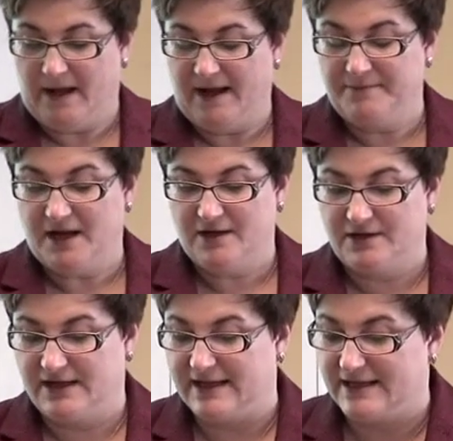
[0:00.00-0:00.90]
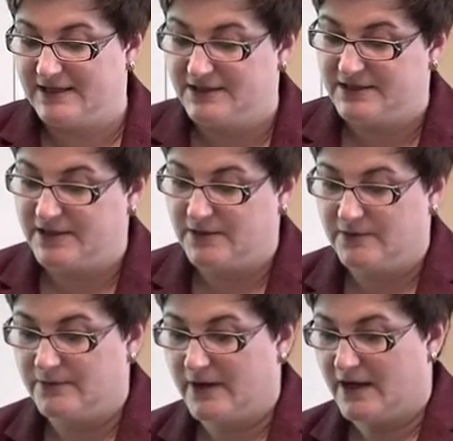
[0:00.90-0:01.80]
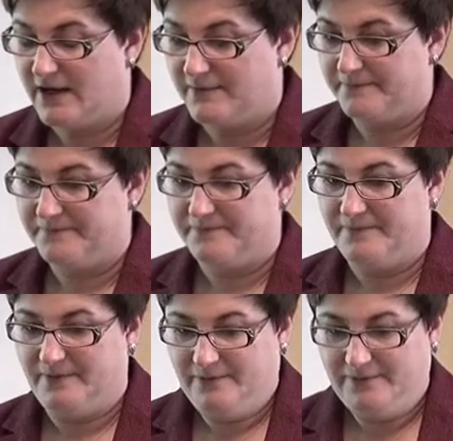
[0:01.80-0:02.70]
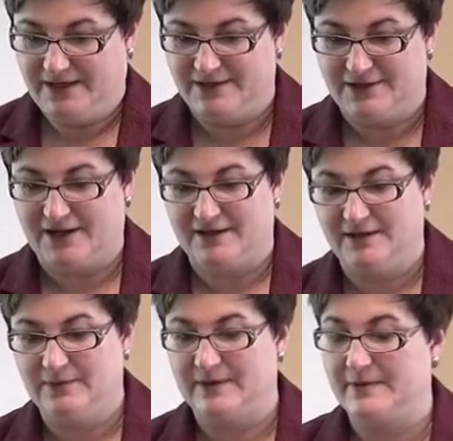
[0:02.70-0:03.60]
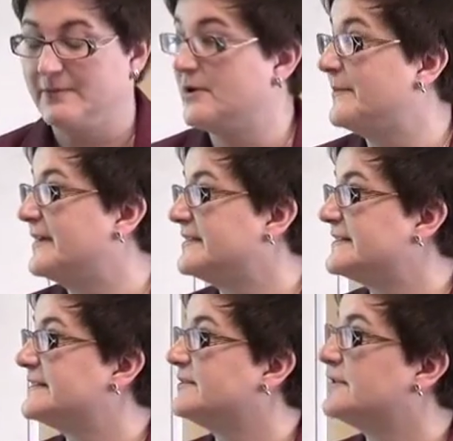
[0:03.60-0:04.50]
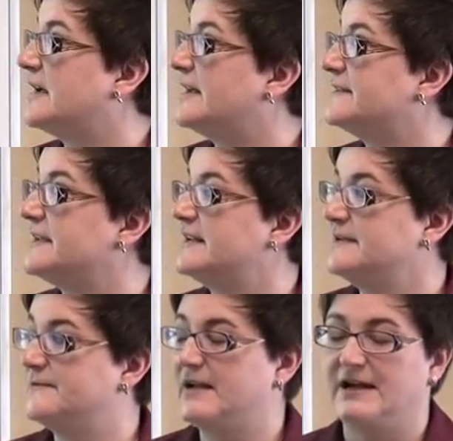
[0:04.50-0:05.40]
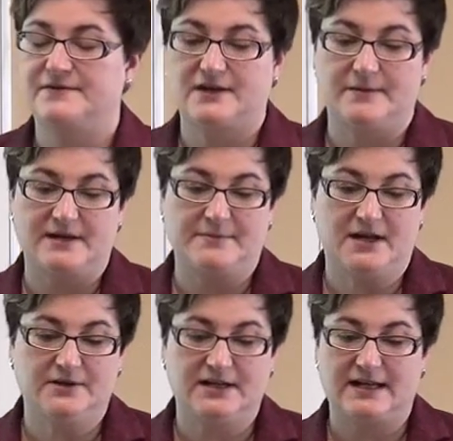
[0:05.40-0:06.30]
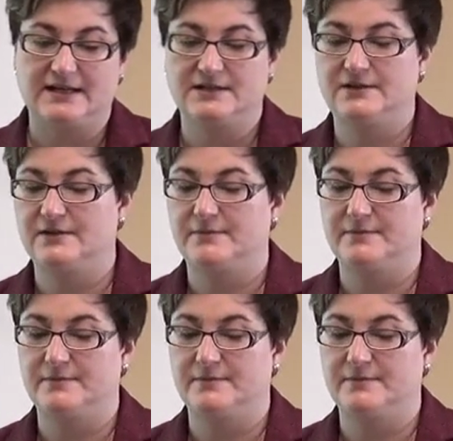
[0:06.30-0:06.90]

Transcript: I'm not going to get into, um, we can talk a little bit more about this at the end if we have time, but I'm not going to get into the,